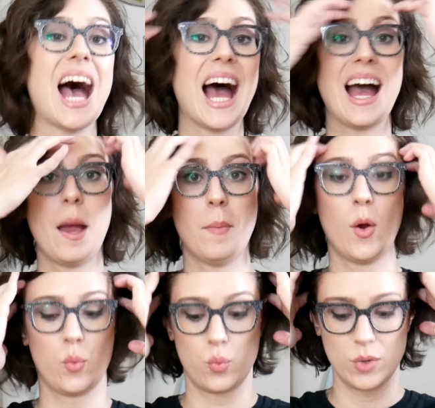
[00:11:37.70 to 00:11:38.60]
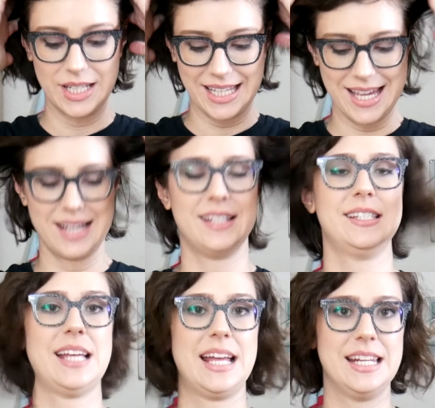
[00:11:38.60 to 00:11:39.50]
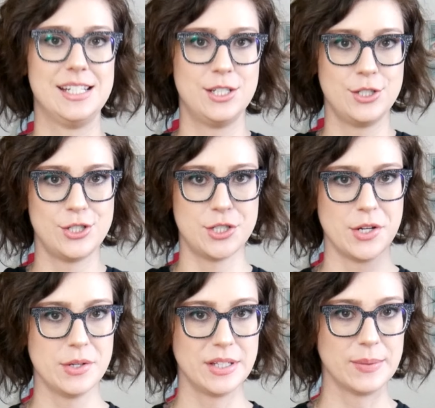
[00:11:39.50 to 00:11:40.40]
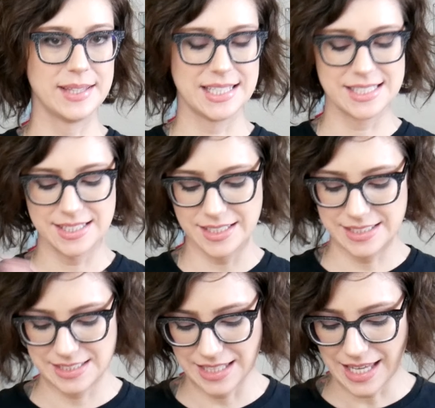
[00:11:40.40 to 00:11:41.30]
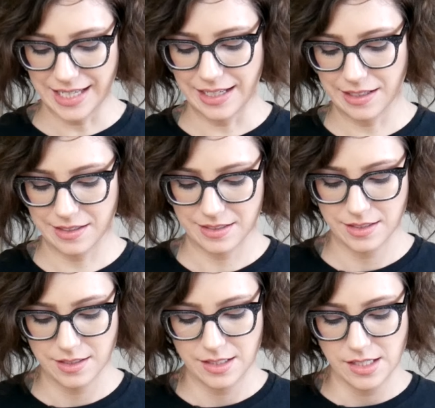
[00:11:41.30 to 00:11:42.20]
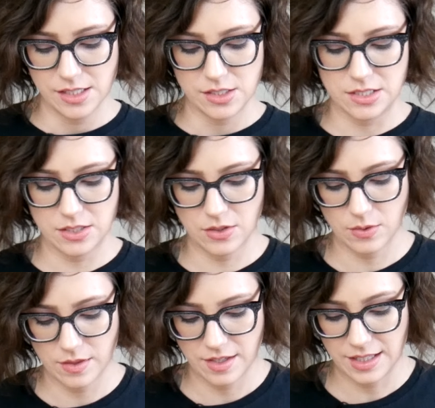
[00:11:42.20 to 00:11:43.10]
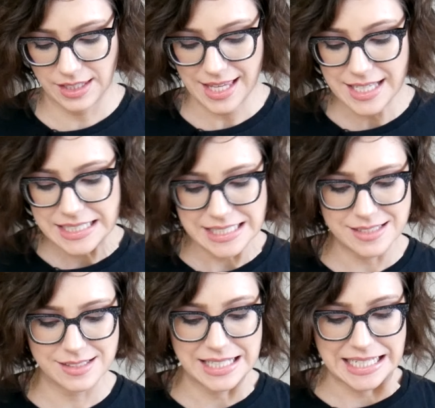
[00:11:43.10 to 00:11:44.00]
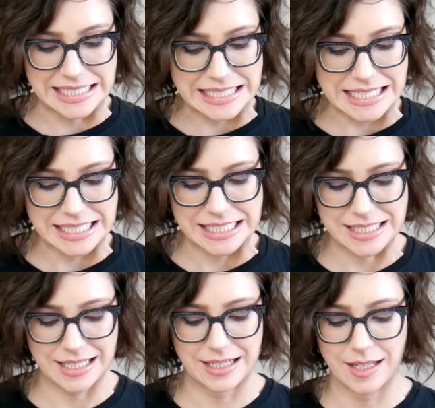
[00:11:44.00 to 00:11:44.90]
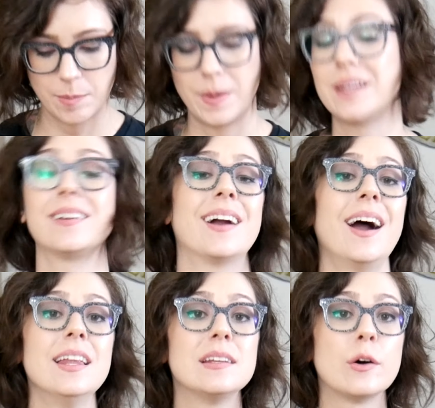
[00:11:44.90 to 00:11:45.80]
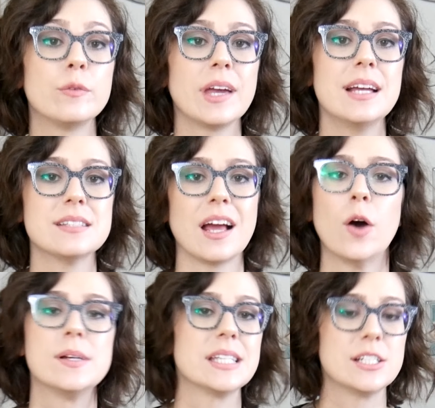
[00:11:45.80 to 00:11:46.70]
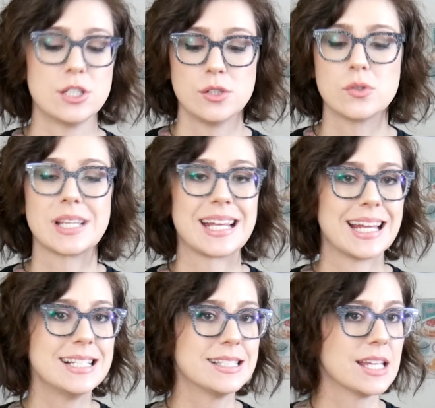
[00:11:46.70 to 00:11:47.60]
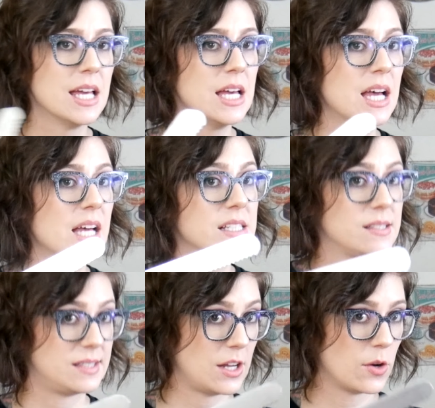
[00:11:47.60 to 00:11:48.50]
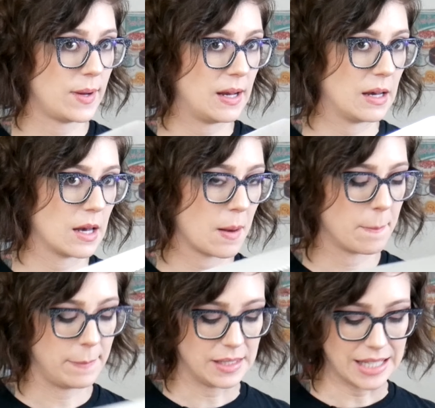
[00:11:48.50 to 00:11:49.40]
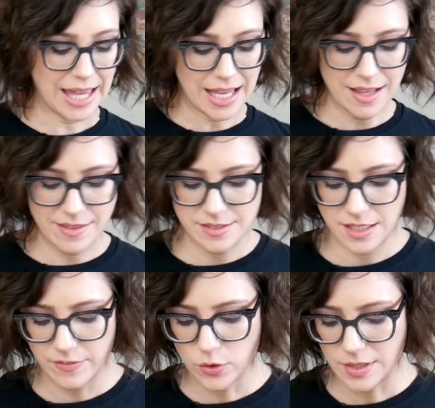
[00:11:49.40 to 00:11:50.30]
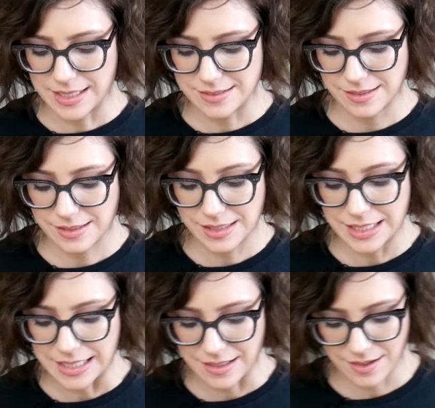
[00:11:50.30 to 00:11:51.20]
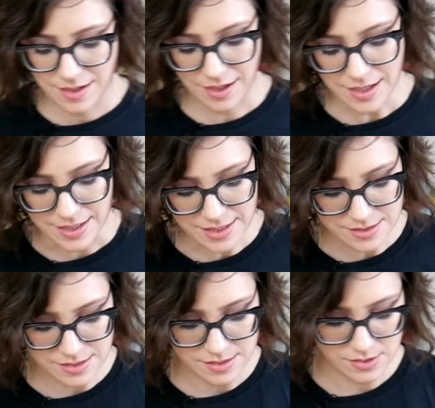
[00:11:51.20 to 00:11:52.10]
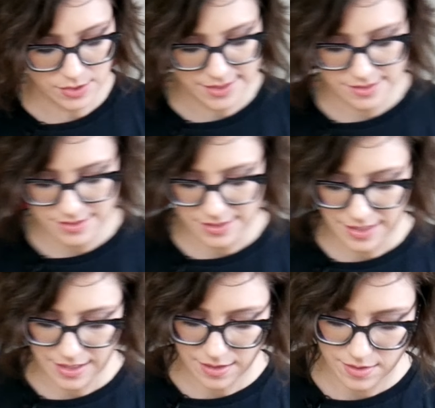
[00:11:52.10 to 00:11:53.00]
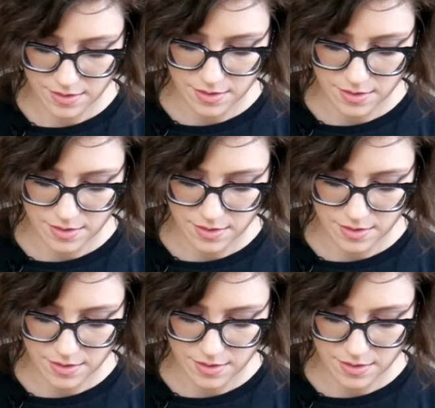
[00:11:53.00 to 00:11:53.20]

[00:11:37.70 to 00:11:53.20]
I'm really excited to show you what this looks like. So the glaze is nice and set up, and to cut loaf cakes, I always like to use a nice serrated blade that's gonna give you nice clean cuts. So let's see,